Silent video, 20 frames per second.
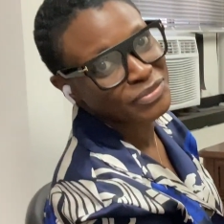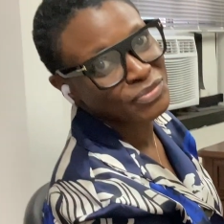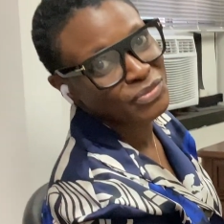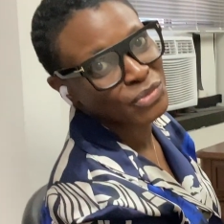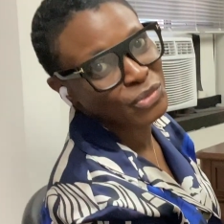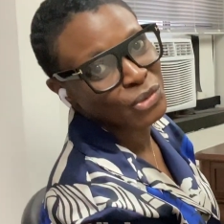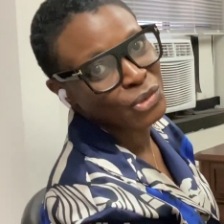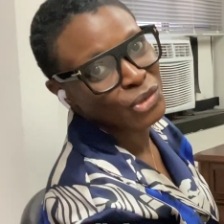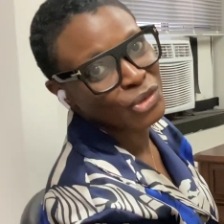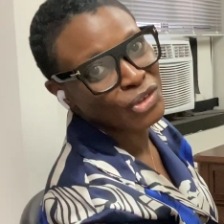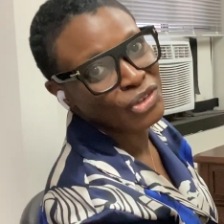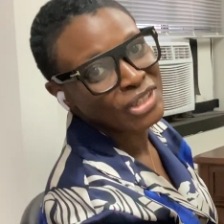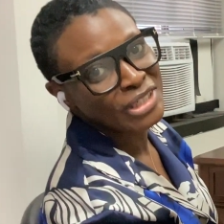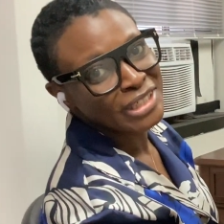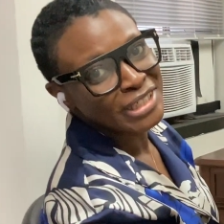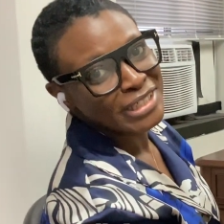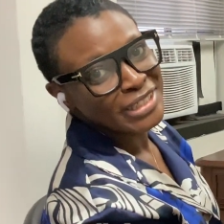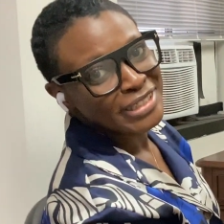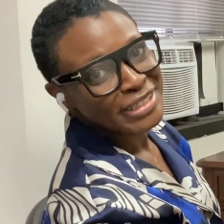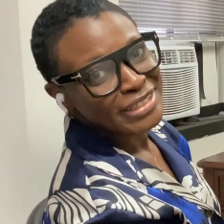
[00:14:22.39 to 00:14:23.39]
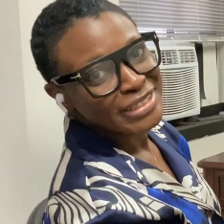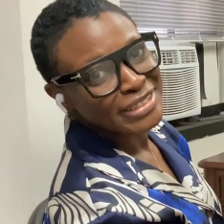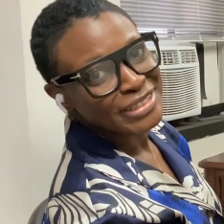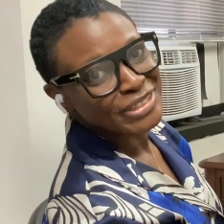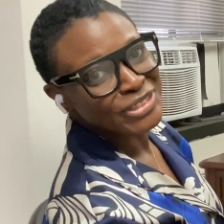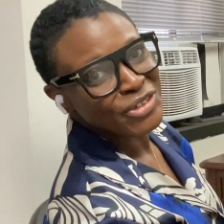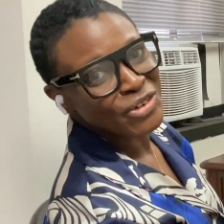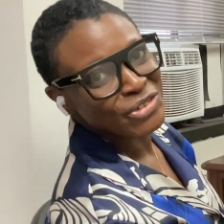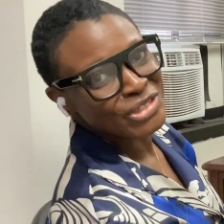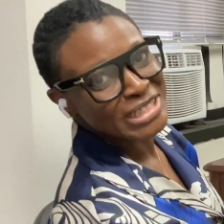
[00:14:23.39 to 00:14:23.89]
for
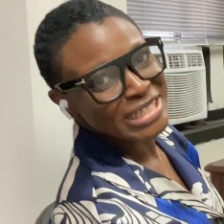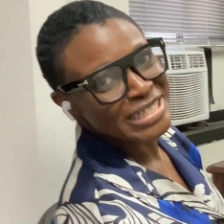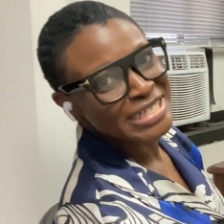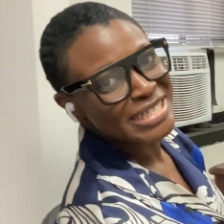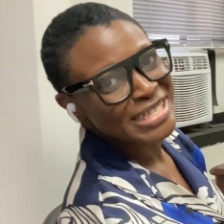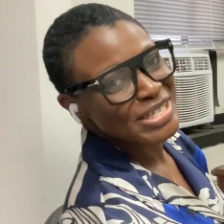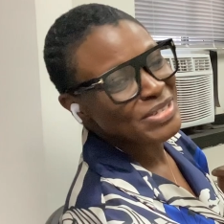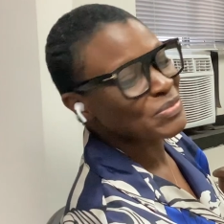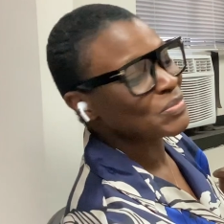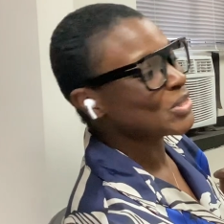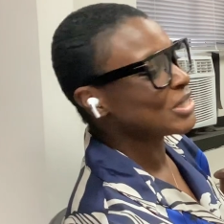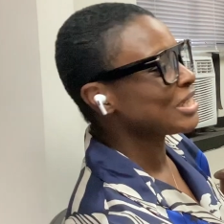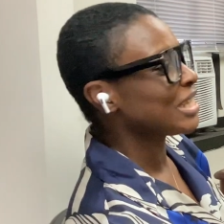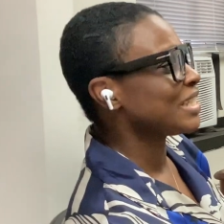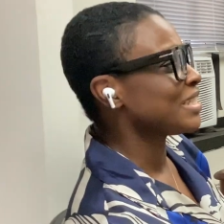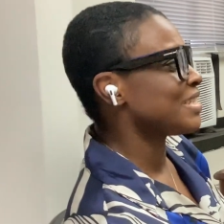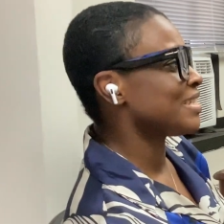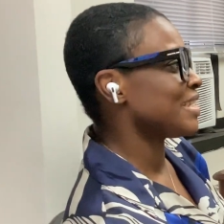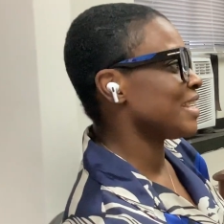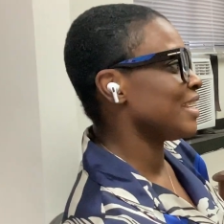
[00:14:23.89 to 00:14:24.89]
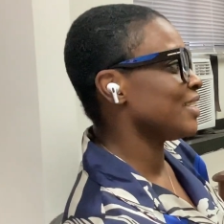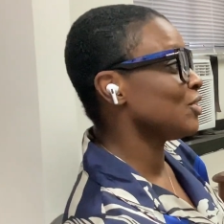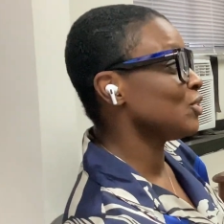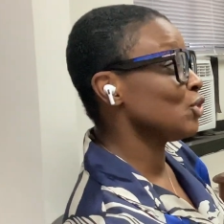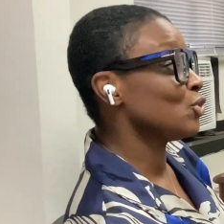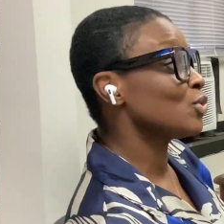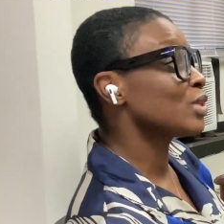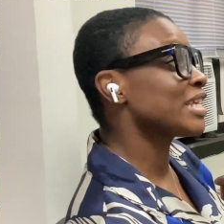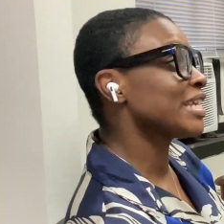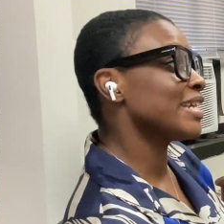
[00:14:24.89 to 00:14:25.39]
the audience when I say
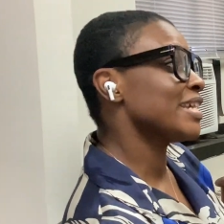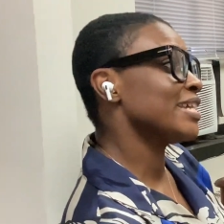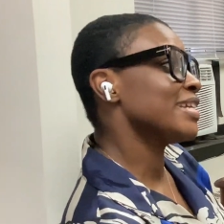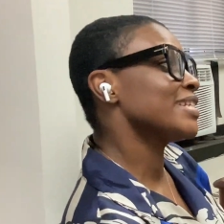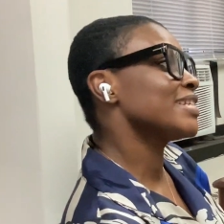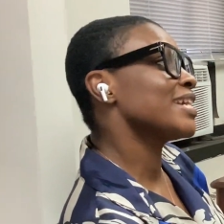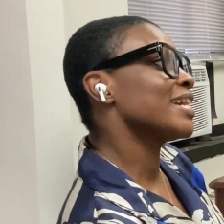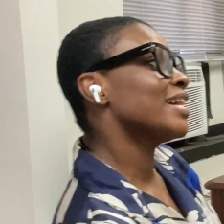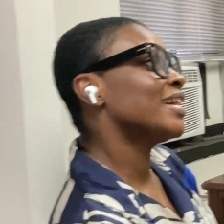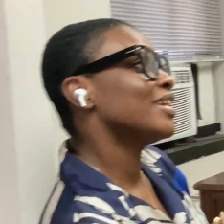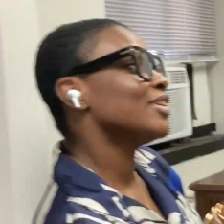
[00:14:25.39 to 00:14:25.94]
new king,